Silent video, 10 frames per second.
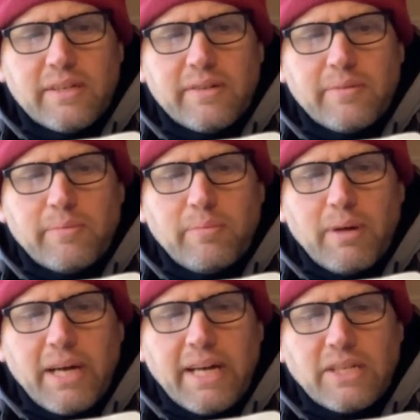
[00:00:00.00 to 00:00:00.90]

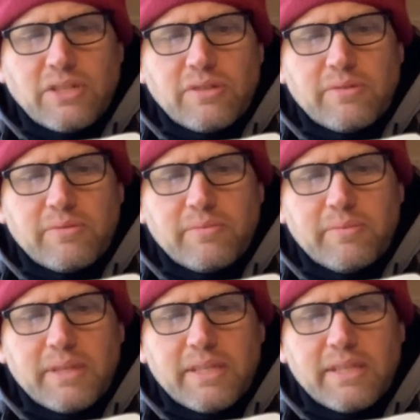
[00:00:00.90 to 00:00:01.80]
watch
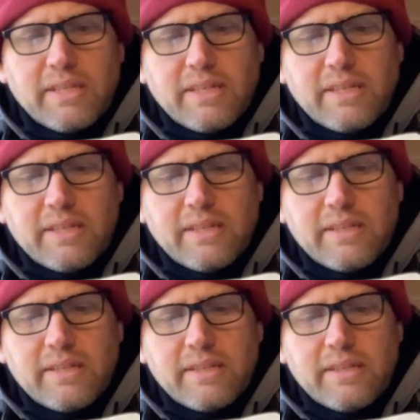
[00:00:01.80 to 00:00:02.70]
with a
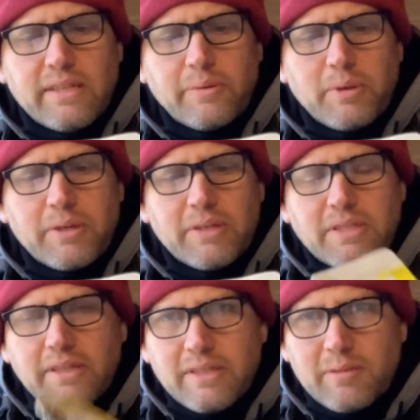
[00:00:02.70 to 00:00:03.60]
liquid
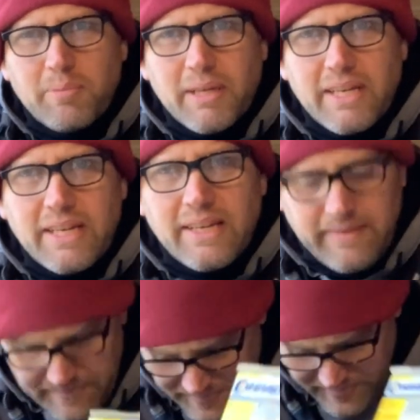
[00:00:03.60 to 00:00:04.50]
crystal display.
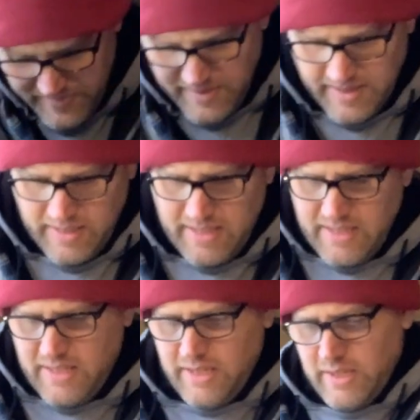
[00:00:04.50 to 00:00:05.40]

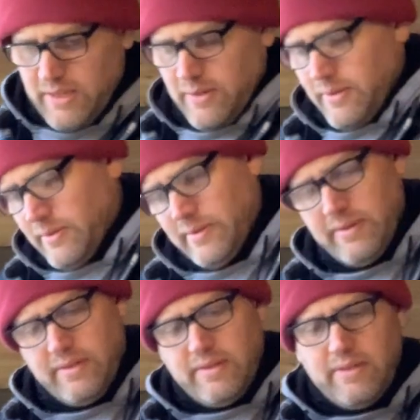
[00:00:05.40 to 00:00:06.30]
So
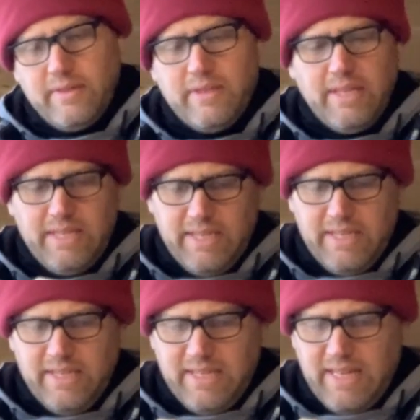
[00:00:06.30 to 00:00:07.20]
this
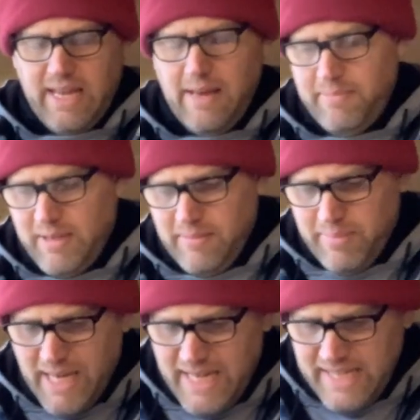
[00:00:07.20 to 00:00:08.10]
is an empty
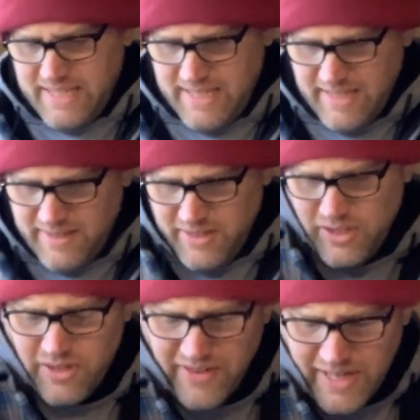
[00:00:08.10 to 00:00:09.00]
box that
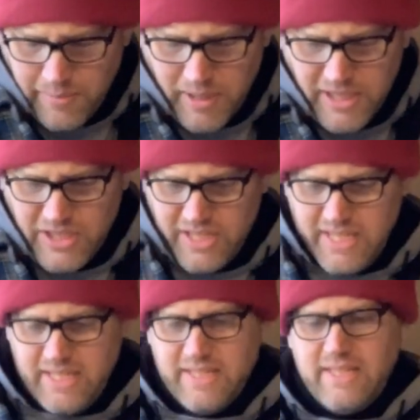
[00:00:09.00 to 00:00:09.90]
should have had a watch in
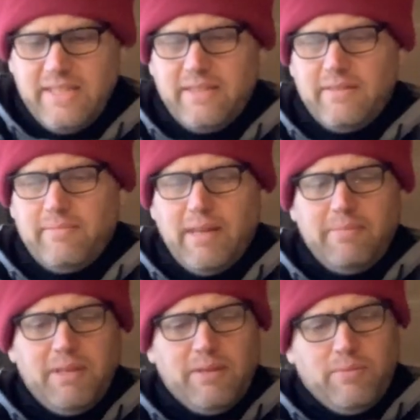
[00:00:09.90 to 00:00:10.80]
it. This might be the